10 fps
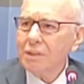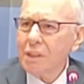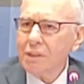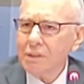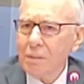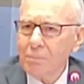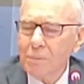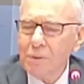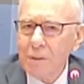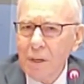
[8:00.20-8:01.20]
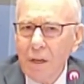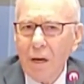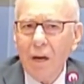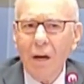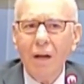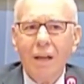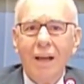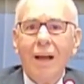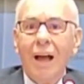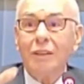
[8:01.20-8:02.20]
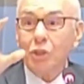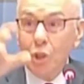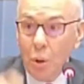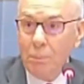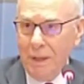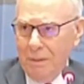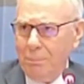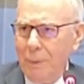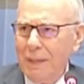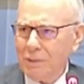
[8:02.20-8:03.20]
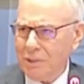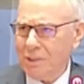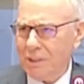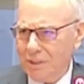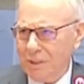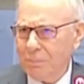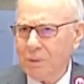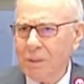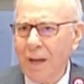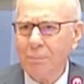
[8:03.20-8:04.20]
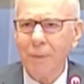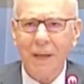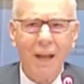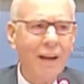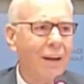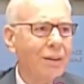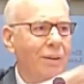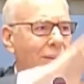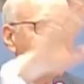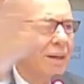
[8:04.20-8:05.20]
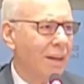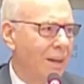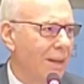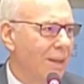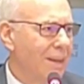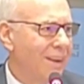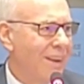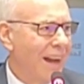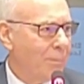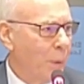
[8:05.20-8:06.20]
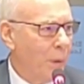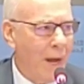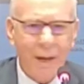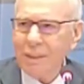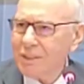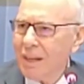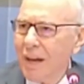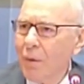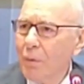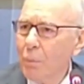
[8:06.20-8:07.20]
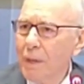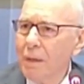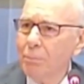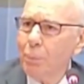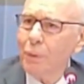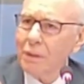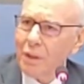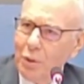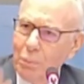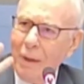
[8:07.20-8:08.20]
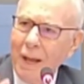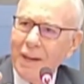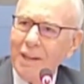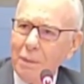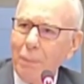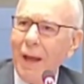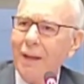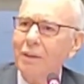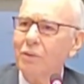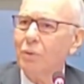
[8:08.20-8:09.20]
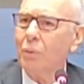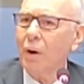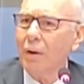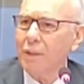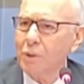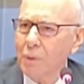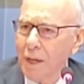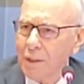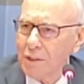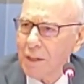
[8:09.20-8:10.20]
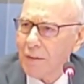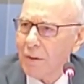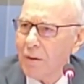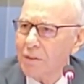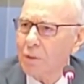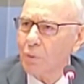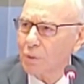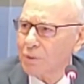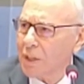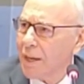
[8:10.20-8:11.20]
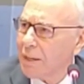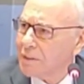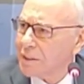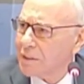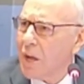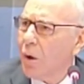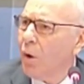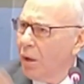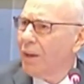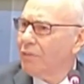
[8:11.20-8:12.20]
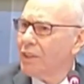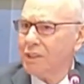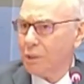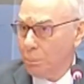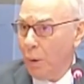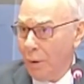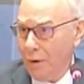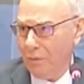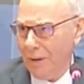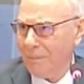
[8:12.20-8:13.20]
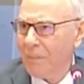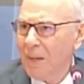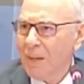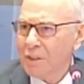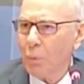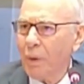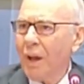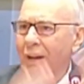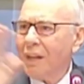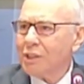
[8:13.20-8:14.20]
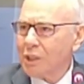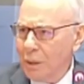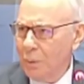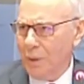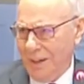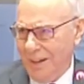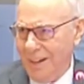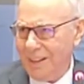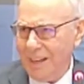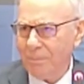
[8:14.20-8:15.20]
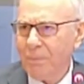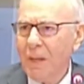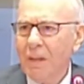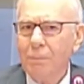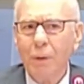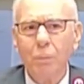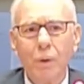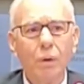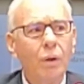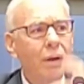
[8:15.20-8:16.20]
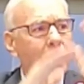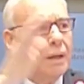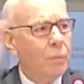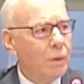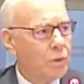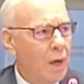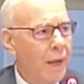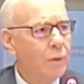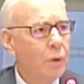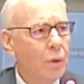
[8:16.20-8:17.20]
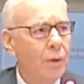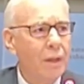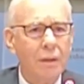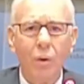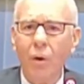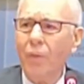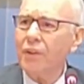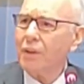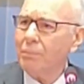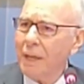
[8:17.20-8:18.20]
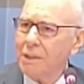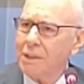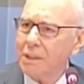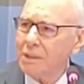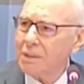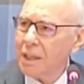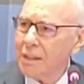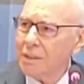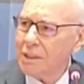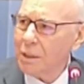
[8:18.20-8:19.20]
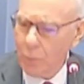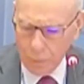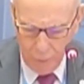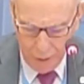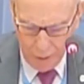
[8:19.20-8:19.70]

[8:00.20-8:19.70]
systems, uh, as human based systems, not mechanical uh, uh, apparatus. And how do we put the humanity back into our education and our social sciences? All of this is part of it. So we're not excluding anything but we're looking, we're trying to look at the, all the dimensions and see what